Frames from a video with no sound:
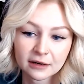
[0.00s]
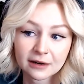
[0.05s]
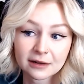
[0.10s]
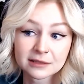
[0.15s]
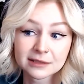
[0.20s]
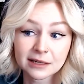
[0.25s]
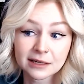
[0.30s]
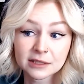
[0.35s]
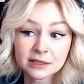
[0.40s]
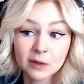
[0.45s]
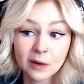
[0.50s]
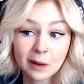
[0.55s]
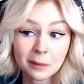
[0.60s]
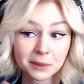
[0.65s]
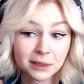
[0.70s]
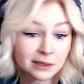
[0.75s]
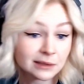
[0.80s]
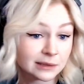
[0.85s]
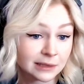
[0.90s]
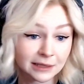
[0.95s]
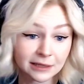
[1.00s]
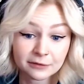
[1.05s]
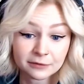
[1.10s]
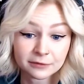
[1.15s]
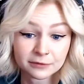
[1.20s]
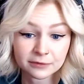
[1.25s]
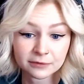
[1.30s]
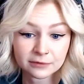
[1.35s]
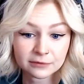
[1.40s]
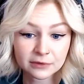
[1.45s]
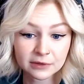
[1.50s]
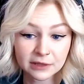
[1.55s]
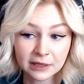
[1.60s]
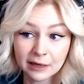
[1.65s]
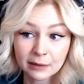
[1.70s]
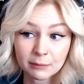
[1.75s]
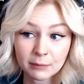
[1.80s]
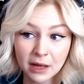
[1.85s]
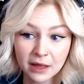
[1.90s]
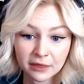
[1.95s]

And I was like, so I'm going to leave for like a